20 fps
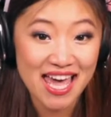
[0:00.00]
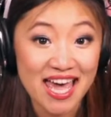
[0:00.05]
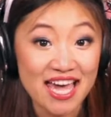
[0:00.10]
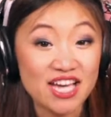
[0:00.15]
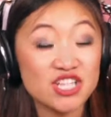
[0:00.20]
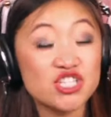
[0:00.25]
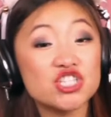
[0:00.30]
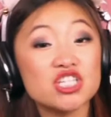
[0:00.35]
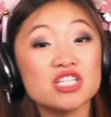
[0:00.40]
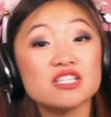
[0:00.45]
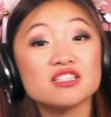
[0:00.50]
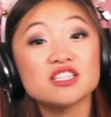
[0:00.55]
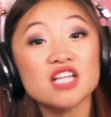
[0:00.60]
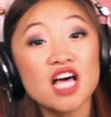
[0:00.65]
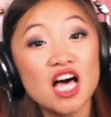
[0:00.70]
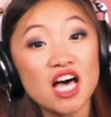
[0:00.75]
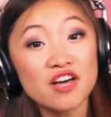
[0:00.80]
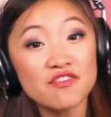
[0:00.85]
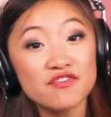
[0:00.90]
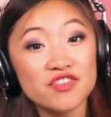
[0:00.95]
And she
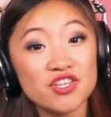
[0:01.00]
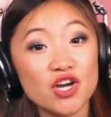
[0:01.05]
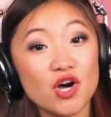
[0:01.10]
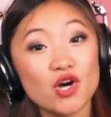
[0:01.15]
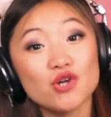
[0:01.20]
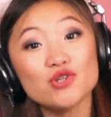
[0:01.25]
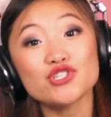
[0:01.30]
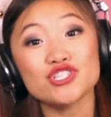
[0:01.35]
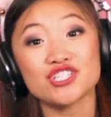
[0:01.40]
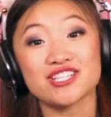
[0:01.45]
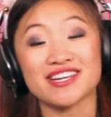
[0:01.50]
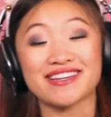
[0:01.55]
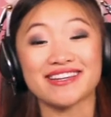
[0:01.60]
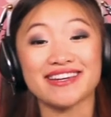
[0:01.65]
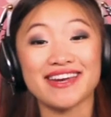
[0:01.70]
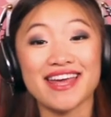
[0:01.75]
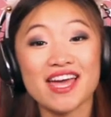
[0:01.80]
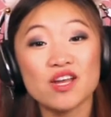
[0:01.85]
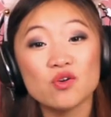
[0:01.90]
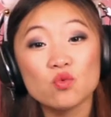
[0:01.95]
loved the
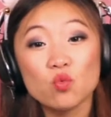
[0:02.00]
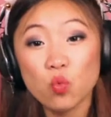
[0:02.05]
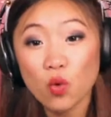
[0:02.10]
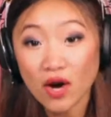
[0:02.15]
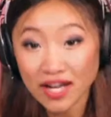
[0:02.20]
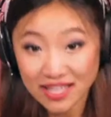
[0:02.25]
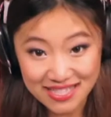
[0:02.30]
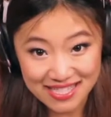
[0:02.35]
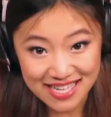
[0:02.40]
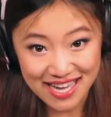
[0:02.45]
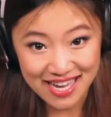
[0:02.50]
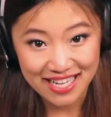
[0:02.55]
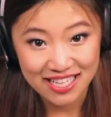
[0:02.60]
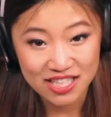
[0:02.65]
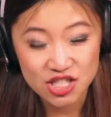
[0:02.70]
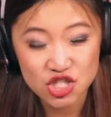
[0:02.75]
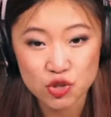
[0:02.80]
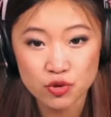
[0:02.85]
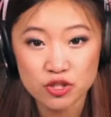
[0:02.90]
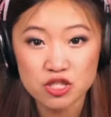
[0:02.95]
ocean. And one
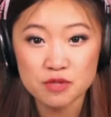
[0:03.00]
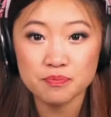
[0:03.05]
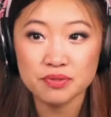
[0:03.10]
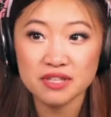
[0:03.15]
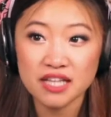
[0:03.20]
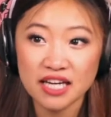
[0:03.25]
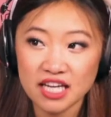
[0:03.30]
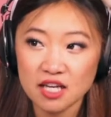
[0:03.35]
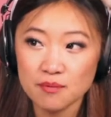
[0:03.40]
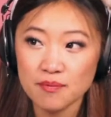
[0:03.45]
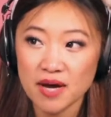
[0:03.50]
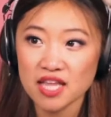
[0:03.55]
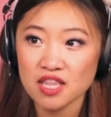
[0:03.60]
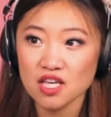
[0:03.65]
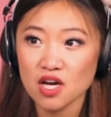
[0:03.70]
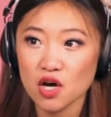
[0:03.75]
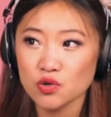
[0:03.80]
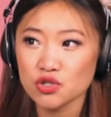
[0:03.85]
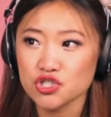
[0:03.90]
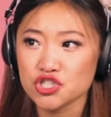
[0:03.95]
day she was playing by
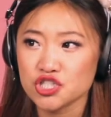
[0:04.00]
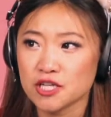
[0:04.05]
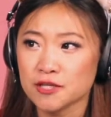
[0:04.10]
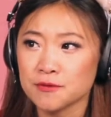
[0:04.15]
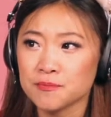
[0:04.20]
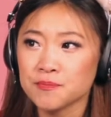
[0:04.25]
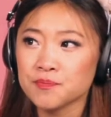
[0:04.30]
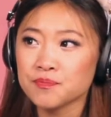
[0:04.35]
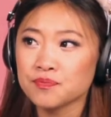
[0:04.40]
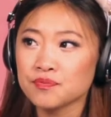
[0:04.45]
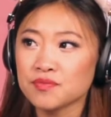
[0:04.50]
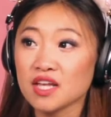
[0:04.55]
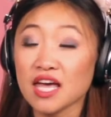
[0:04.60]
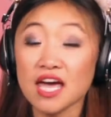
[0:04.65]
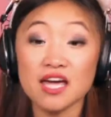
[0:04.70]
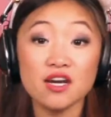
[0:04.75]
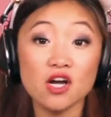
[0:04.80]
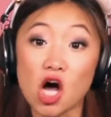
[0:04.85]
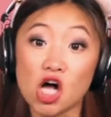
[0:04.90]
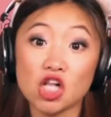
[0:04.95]
the ocean,
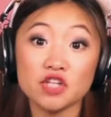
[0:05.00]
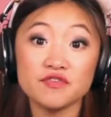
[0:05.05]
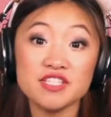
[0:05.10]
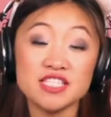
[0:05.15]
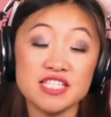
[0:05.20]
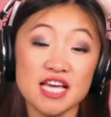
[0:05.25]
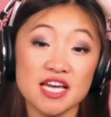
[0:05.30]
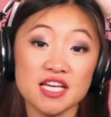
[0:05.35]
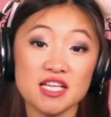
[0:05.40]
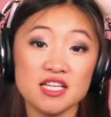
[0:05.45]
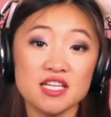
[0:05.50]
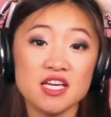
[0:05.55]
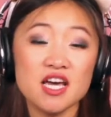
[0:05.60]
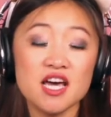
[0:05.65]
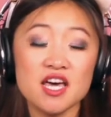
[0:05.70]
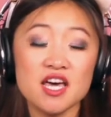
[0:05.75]
and all of a sudden